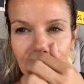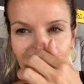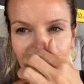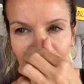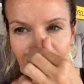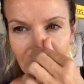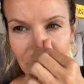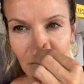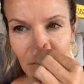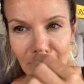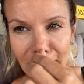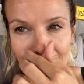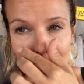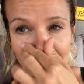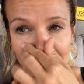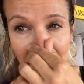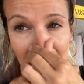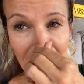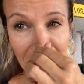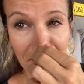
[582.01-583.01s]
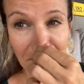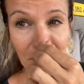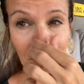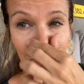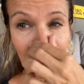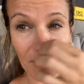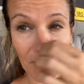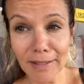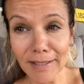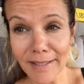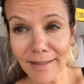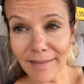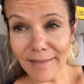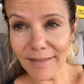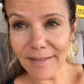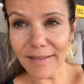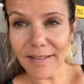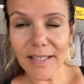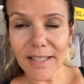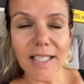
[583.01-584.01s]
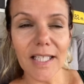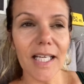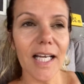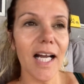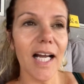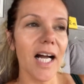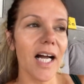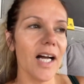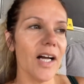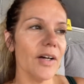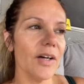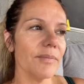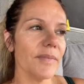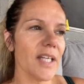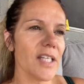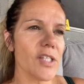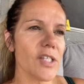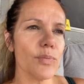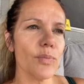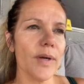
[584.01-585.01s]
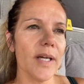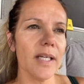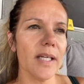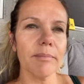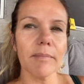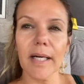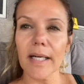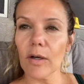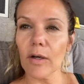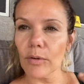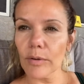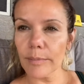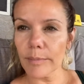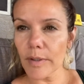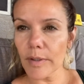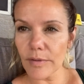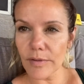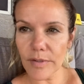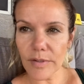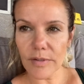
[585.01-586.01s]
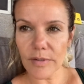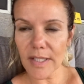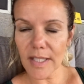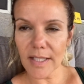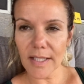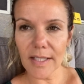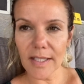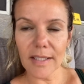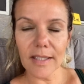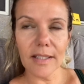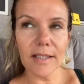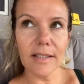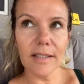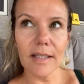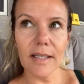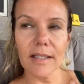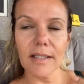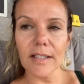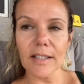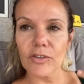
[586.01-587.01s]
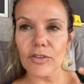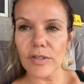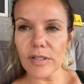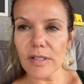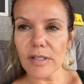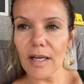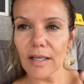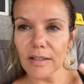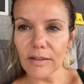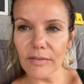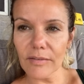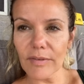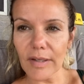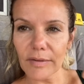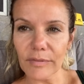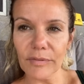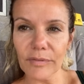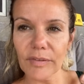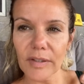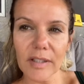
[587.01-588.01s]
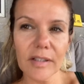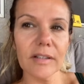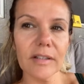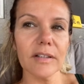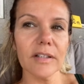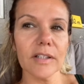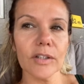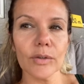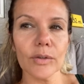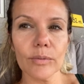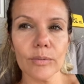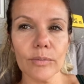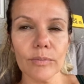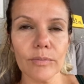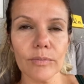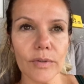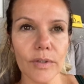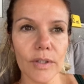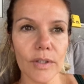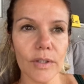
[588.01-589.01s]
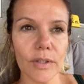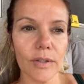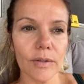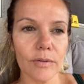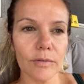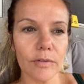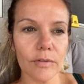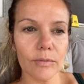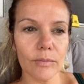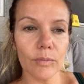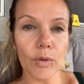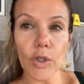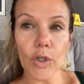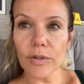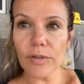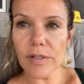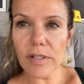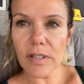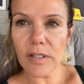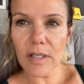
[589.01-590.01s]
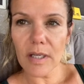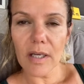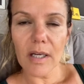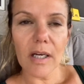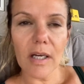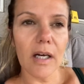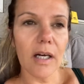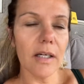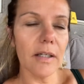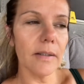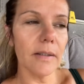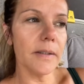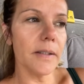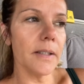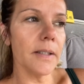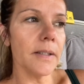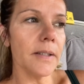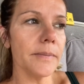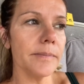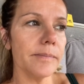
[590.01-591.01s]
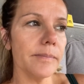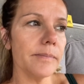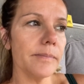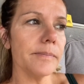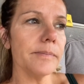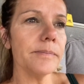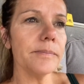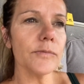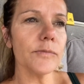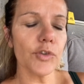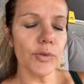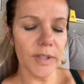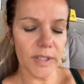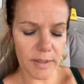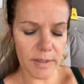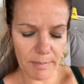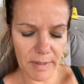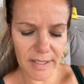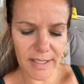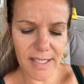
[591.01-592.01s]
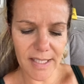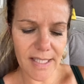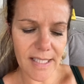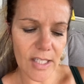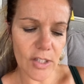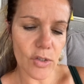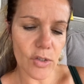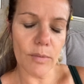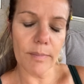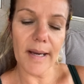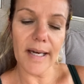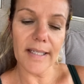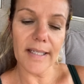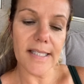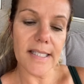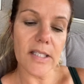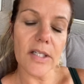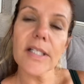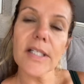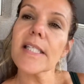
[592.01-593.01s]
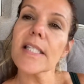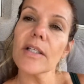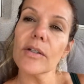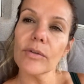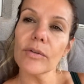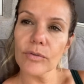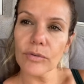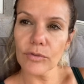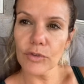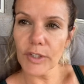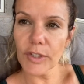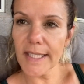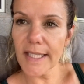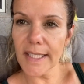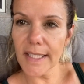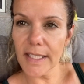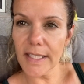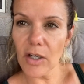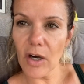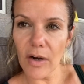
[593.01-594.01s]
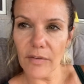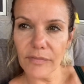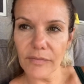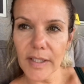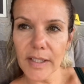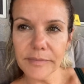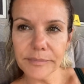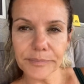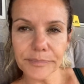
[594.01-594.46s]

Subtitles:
You know what I'm talking about, the monthly thing. That's when my hormones are kicking in, and it just I feel a little worse. During the month, it's not so bad as long as I don't drink any coffee.